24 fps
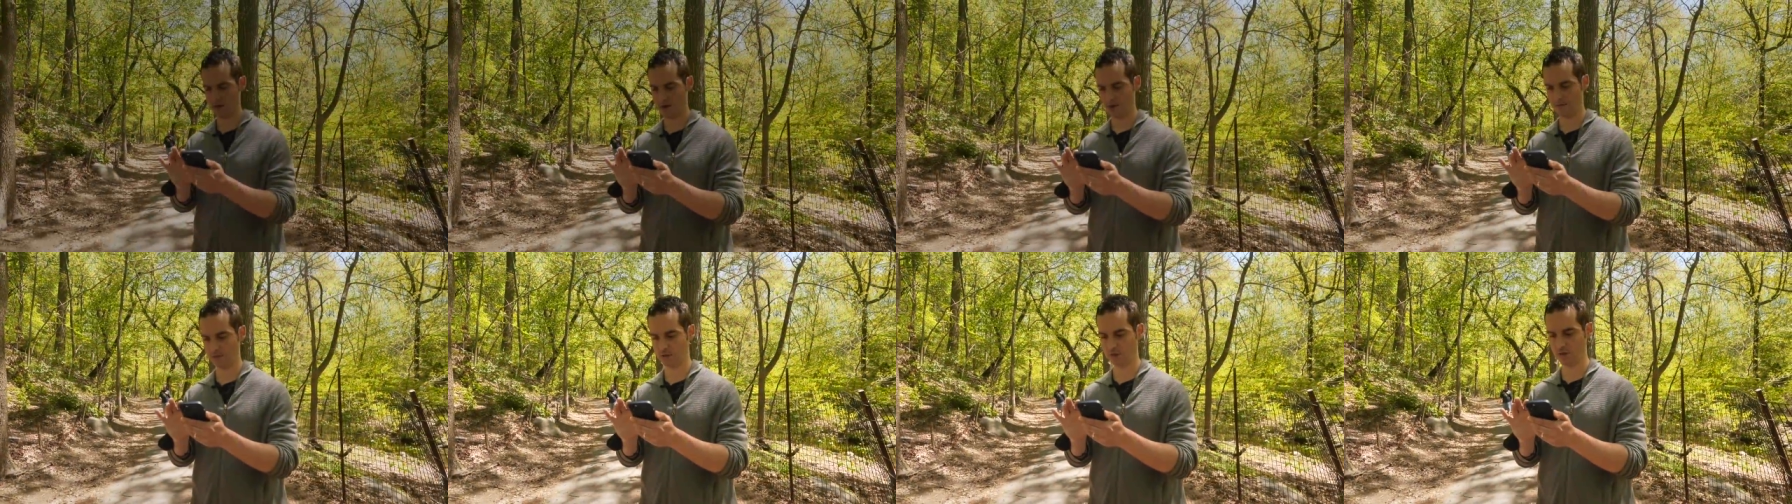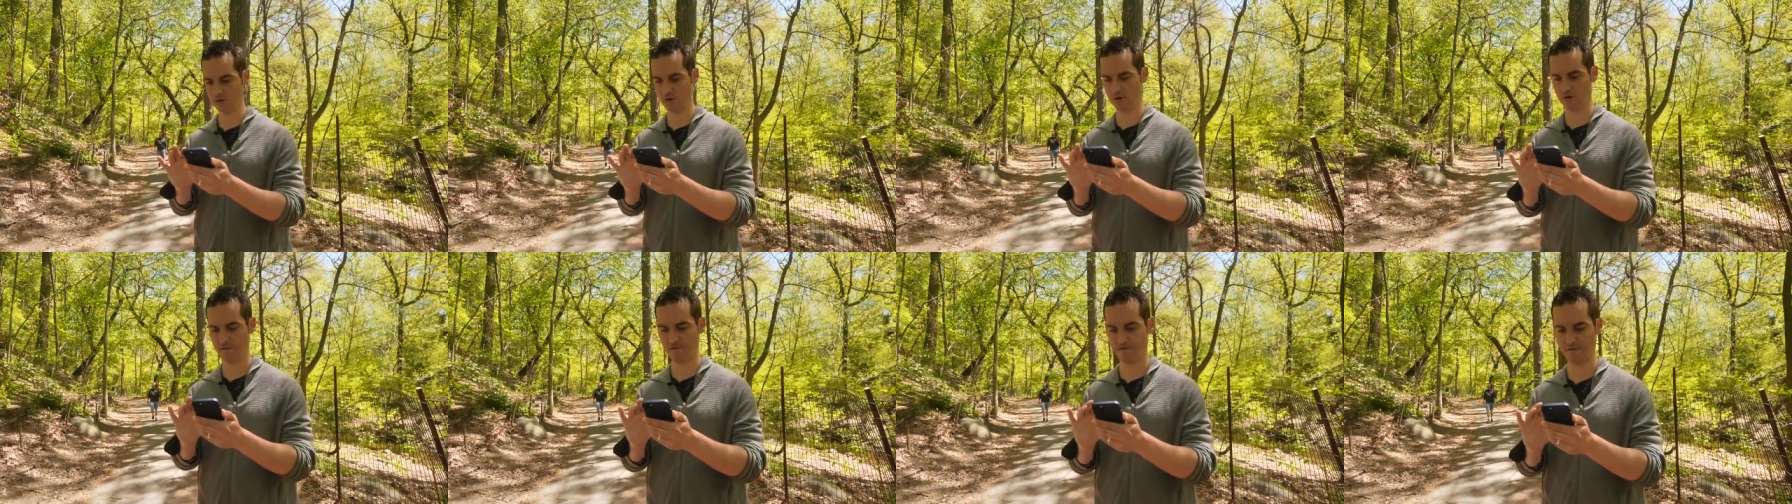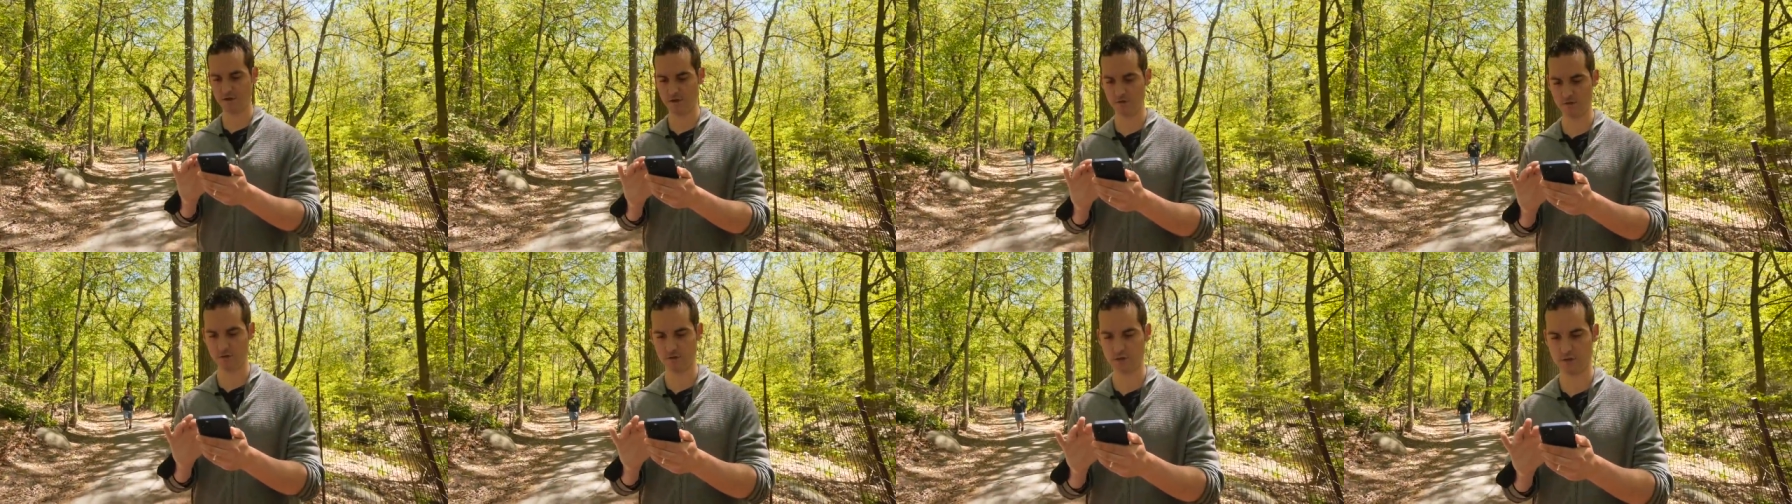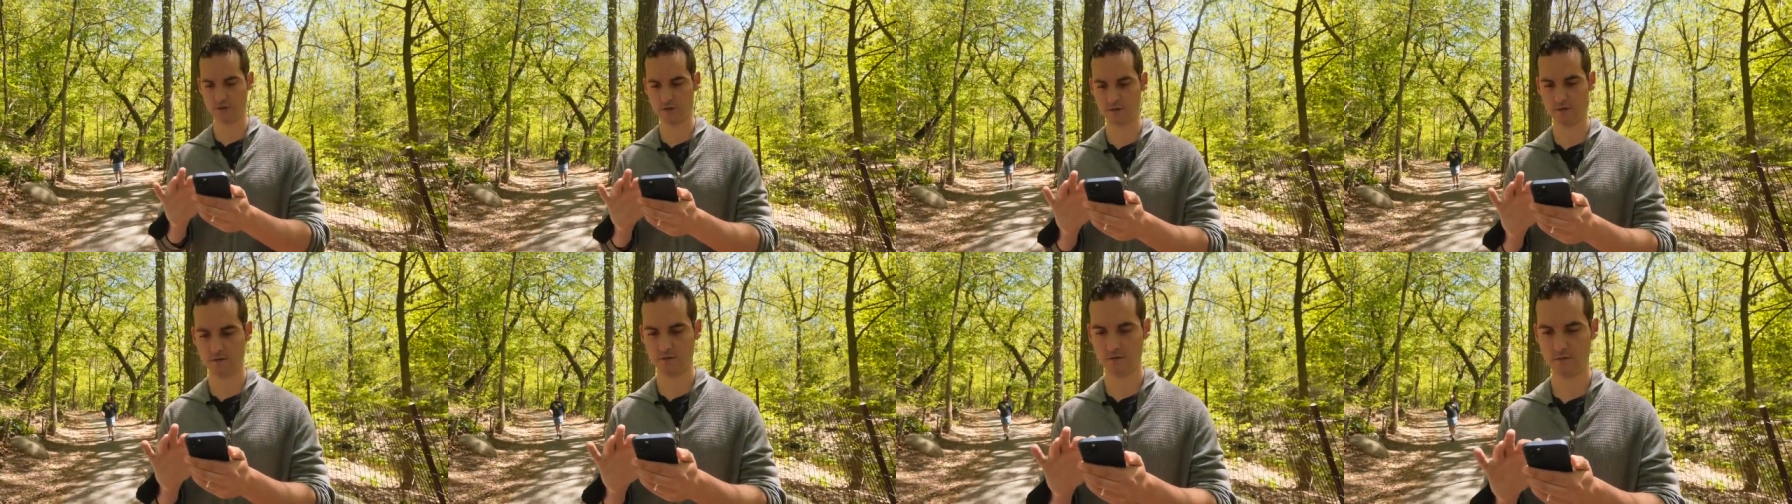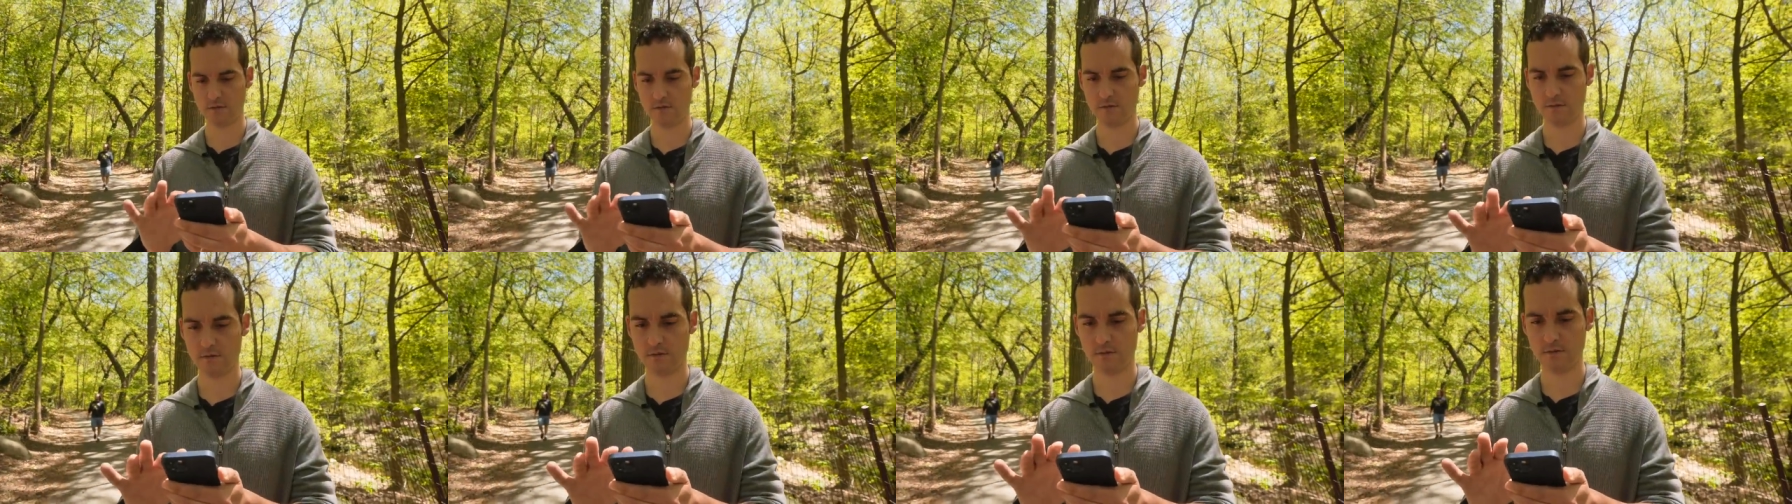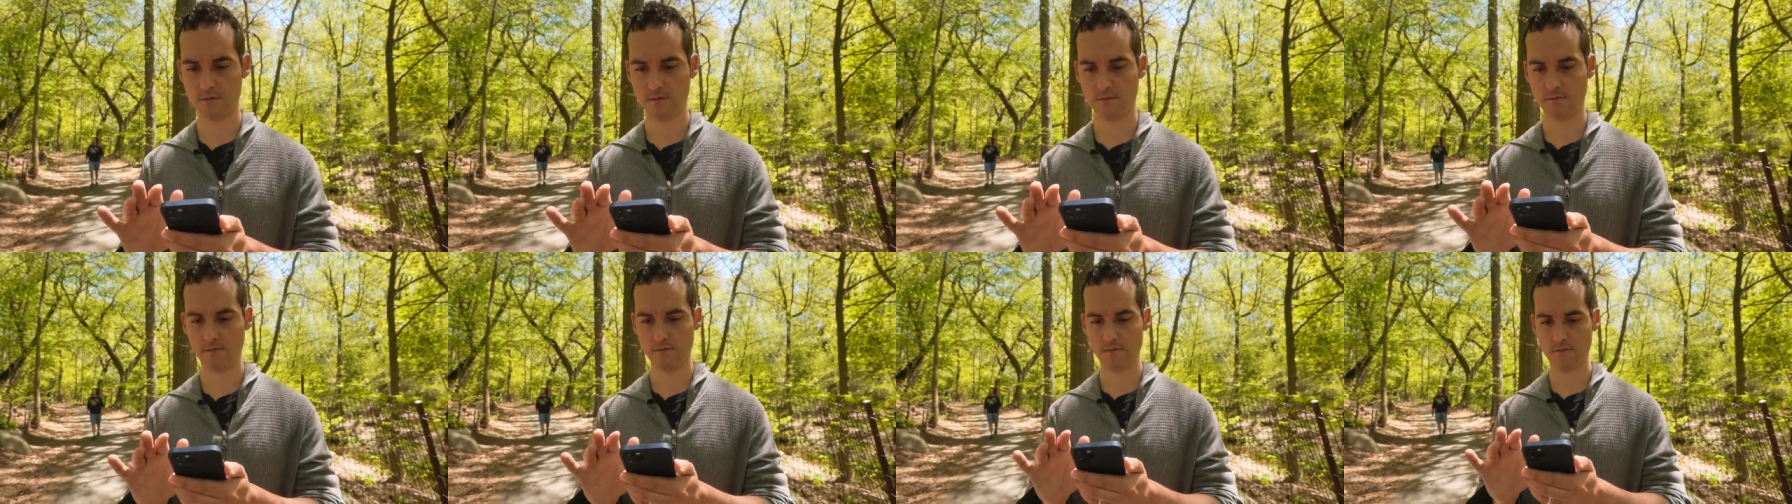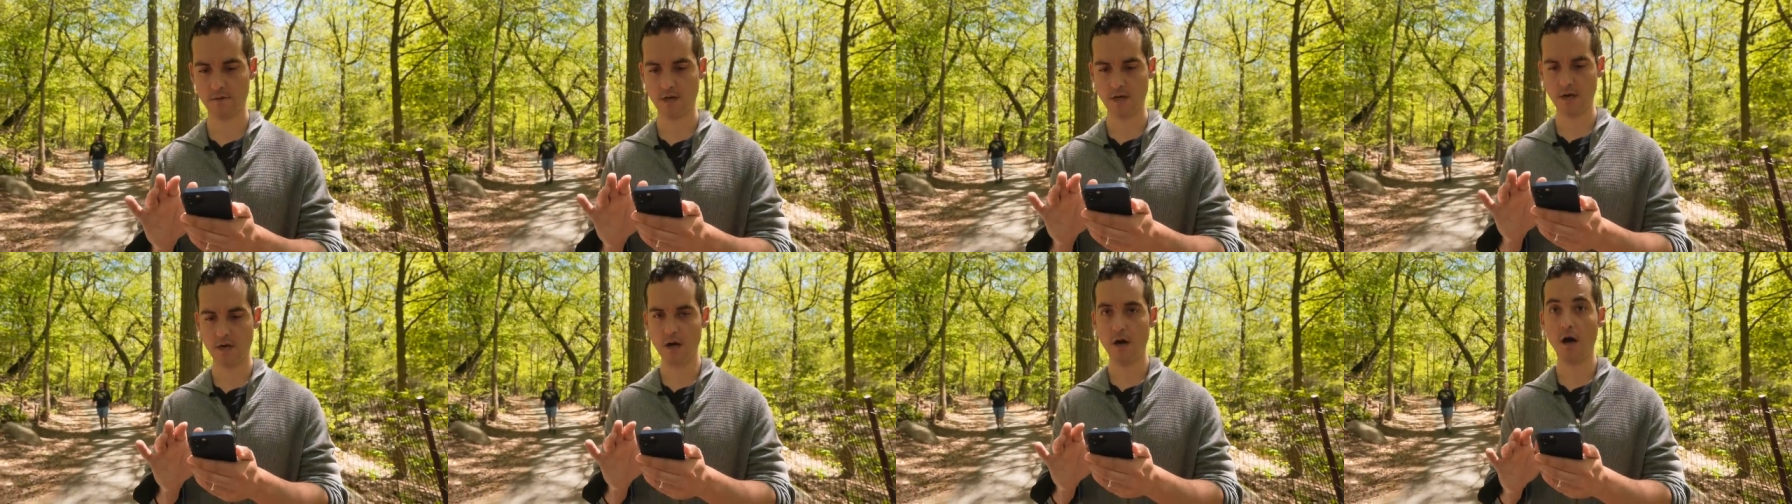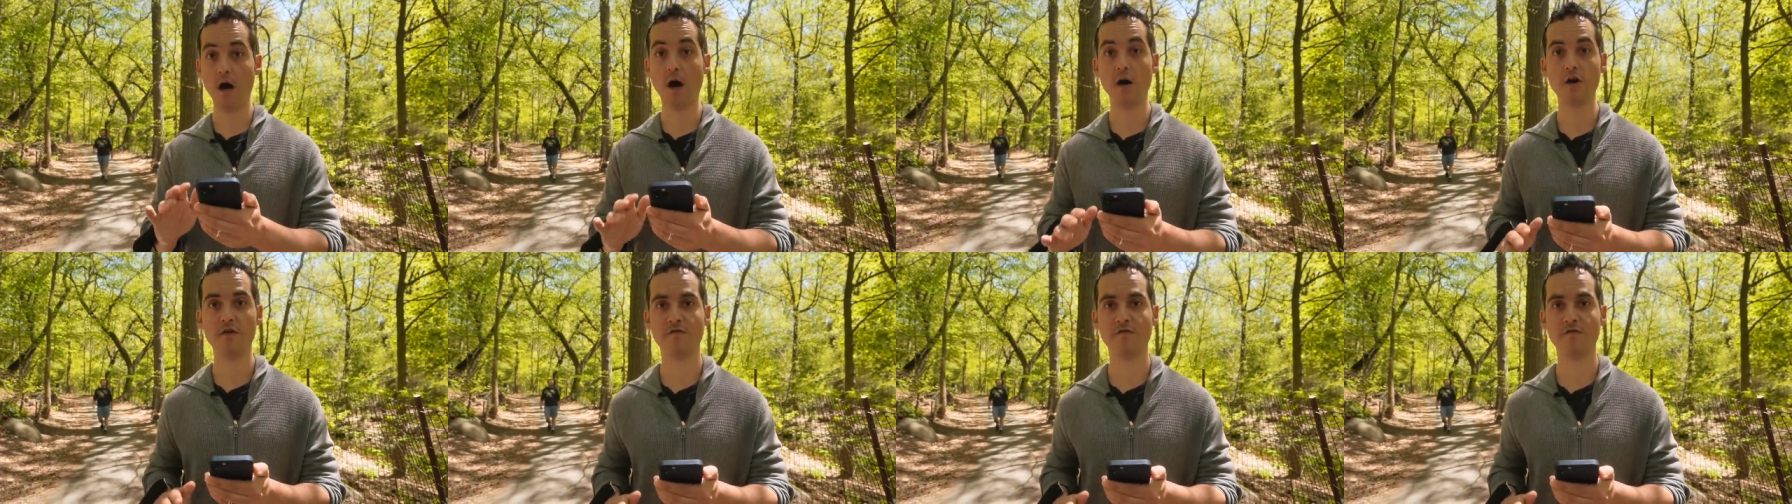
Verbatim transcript: I'm so confused. Oh,